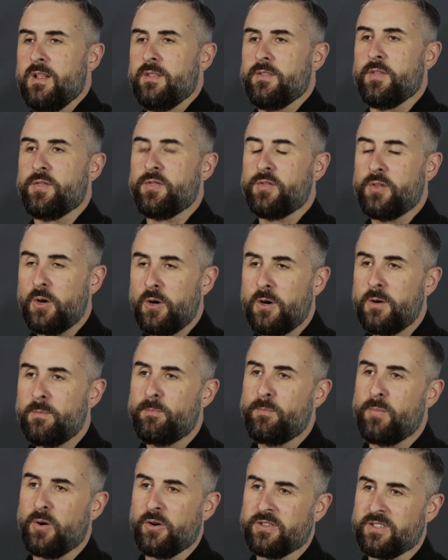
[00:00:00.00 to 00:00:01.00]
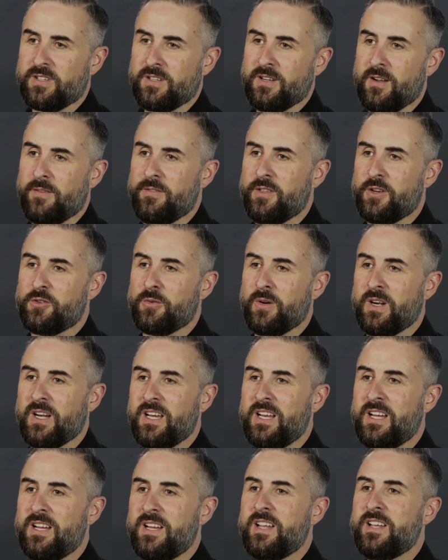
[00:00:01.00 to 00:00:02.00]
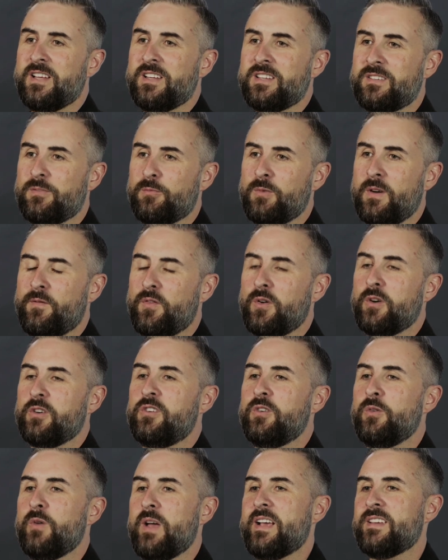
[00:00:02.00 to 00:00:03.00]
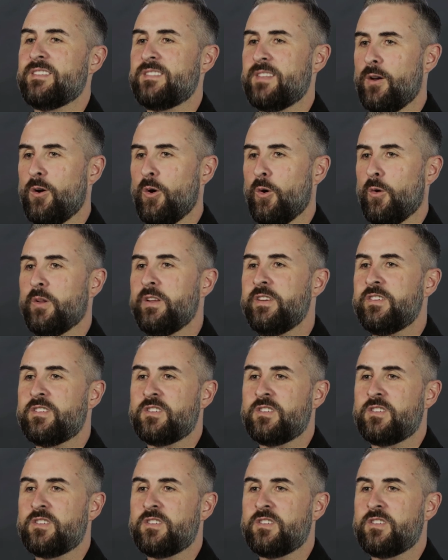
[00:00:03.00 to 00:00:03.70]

The third person of the Trinity is referred to as the Holy